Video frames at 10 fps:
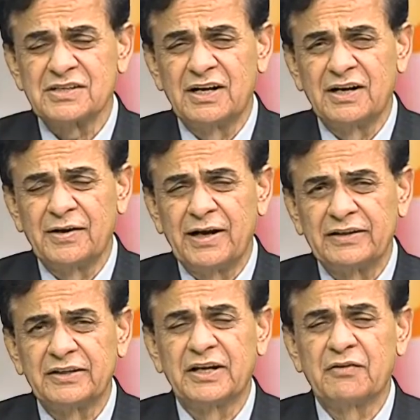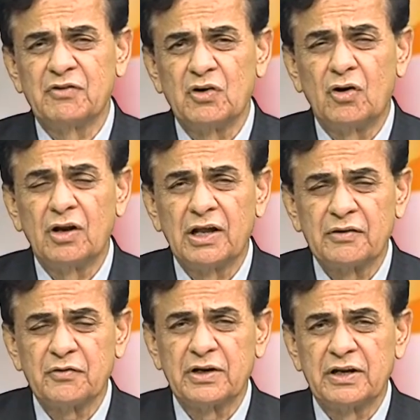I think we all are
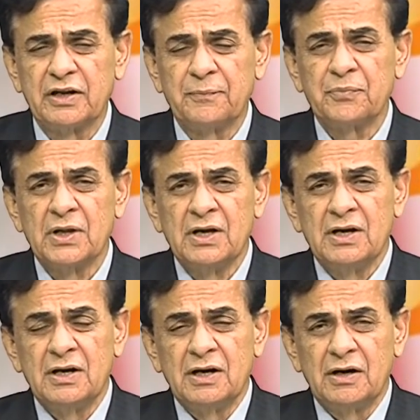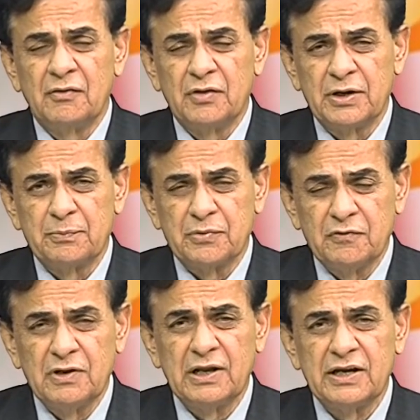very, very
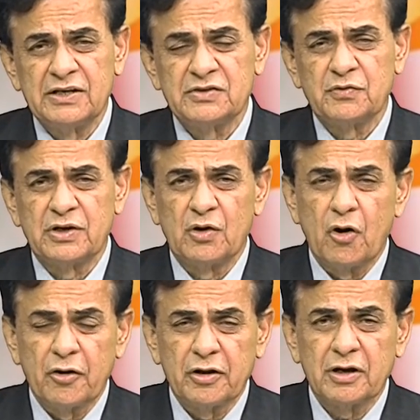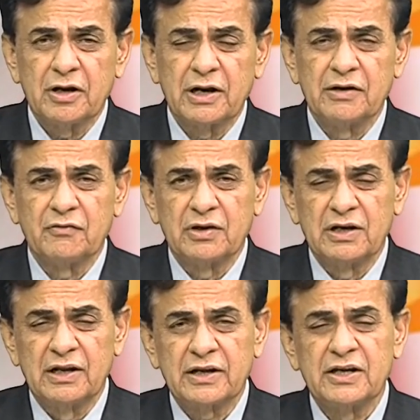privileged, very honored, and very
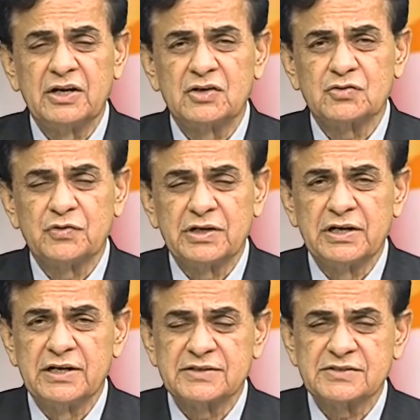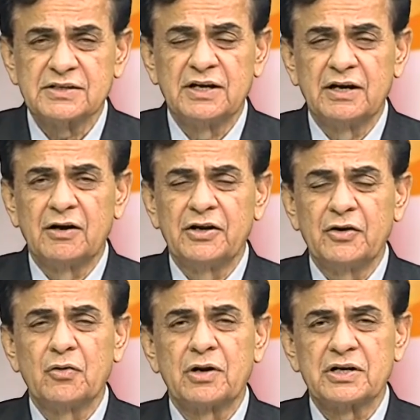lucky to witness
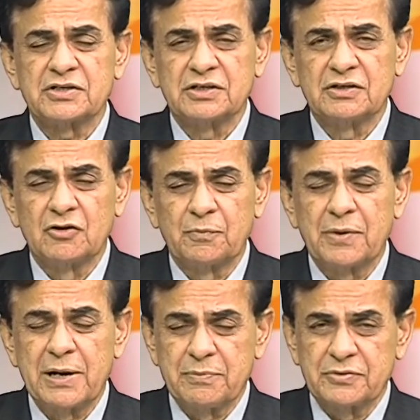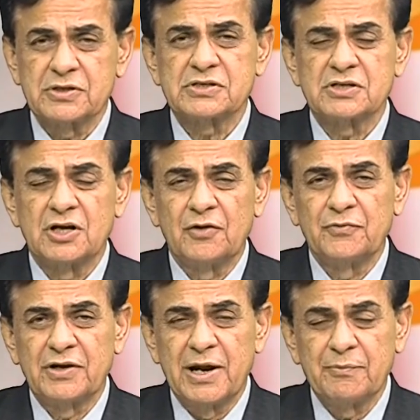inauguration or Pran Pratishtha of
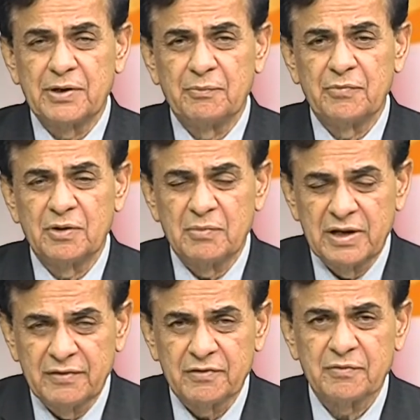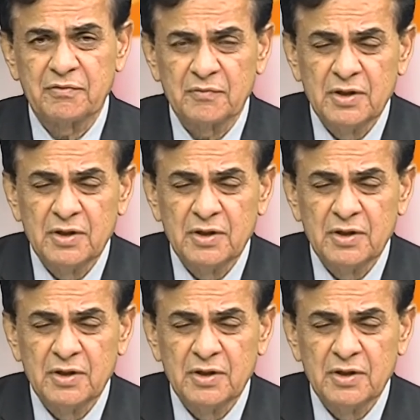the Ram Temple by our